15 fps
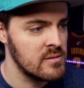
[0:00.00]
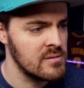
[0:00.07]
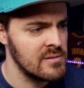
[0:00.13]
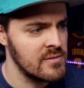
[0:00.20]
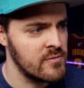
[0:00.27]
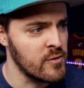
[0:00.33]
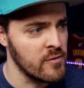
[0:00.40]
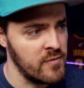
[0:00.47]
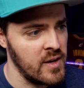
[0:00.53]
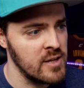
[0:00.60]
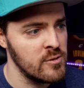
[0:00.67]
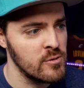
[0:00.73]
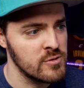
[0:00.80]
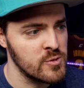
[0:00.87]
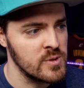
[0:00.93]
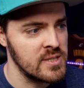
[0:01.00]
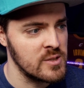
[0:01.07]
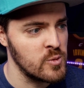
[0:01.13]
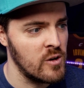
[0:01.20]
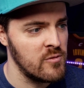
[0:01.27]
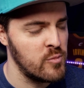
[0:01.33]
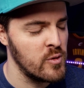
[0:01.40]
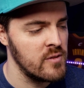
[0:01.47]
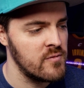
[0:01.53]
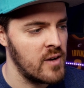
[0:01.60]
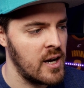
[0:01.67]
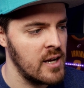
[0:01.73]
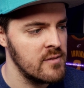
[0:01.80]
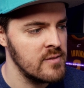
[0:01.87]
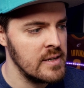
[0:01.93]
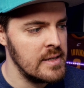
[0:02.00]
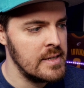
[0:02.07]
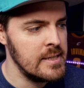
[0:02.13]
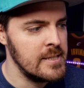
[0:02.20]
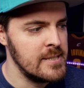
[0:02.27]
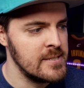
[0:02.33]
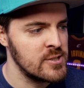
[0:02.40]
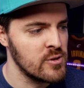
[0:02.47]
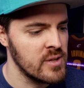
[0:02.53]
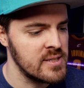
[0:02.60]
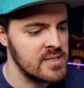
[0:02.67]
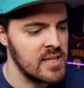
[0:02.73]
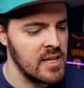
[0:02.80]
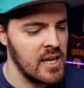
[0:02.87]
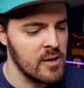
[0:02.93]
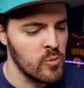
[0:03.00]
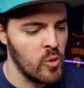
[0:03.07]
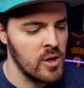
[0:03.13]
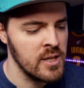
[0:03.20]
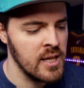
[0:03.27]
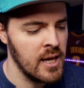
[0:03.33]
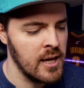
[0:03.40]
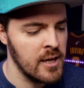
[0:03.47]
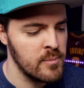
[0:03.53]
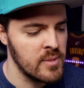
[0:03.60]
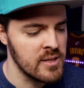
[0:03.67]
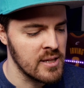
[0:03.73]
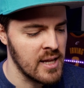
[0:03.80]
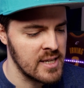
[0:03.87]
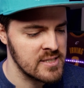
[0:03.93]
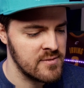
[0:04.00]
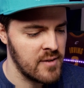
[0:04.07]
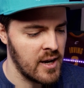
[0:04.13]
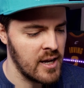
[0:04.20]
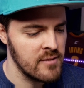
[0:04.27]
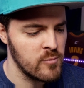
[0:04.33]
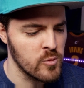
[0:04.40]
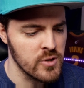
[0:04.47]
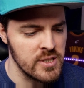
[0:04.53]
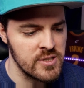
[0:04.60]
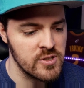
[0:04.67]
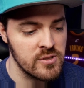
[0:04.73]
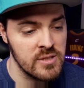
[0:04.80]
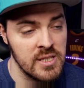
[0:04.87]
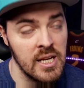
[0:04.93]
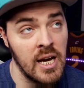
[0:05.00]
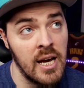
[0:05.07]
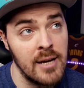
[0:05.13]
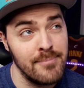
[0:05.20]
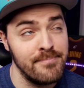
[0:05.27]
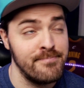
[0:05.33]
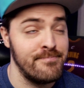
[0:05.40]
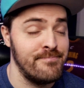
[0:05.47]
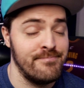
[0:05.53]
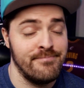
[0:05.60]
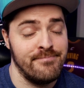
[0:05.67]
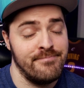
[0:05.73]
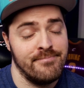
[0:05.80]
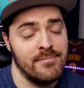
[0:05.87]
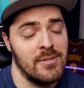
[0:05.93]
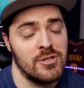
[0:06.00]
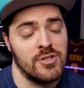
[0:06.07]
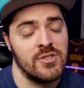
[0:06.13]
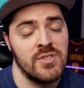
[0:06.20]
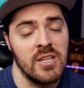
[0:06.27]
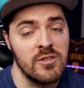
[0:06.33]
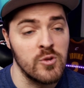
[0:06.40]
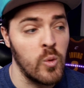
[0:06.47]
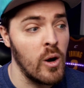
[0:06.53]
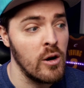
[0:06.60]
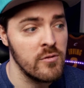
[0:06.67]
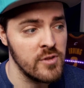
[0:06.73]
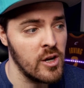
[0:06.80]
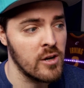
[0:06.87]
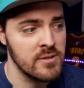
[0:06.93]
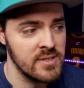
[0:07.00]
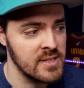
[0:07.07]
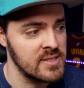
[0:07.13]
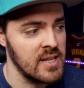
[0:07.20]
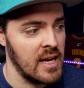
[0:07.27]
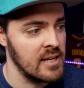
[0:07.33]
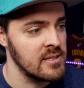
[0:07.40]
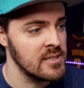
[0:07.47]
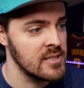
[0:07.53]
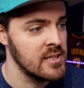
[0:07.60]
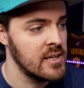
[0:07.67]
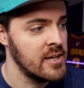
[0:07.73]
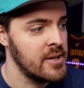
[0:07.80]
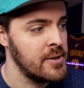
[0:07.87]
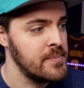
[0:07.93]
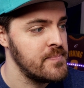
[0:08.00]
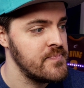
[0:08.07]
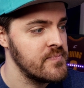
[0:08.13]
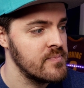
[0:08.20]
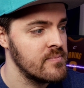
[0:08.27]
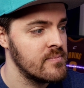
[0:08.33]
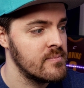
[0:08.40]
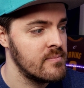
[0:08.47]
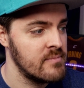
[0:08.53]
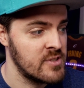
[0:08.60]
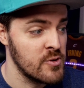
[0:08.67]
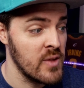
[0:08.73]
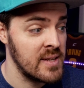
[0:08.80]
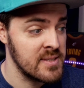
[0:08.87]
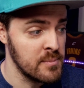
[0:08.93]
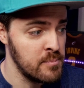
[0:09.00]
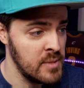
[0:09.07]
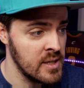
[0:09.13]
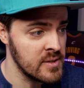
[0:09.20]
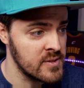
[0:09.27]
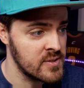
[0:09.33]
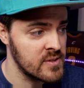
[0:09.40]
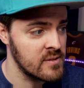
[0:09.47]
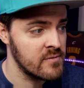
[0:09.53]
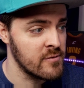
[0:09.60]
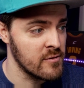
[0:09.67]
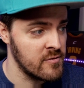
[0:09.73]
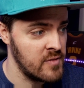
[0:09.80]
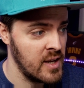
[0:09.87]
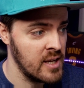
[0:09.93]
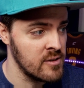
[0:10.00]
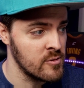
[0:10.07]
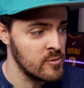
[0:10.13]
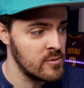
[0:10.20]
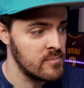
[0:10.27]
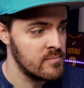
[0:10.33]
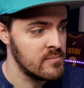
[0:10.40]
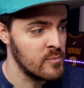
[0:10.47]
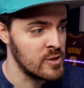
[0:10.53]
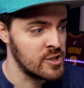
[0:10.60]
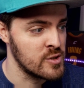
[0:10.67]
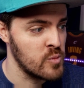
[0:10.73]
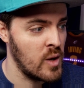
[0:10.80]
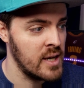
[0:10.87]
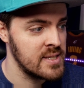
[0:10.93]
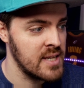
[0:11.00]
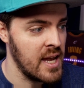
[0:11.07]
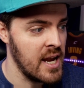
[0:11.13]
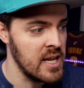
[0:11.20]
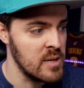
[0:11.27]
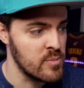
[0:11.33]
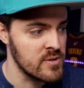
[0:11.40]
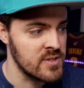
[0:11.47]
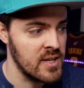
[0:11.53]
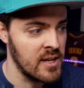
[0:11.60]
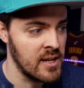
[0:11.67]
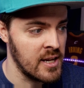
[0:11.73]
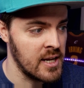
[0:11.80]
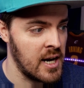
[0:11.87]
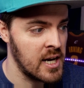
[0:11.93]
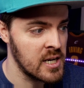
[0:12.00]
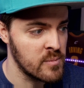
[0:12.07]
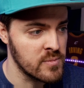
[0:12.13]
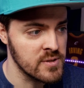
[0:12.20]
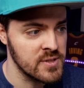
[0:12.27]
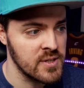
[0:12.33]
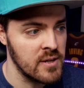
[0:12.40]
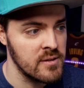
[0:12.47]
FanDuel, so he's at 12.5. So let's say he had one game in the last 5 where he got, let's just say, 12 yards exactly. So that's a miss for FanDuel, which is why he's at 80% and not 100%.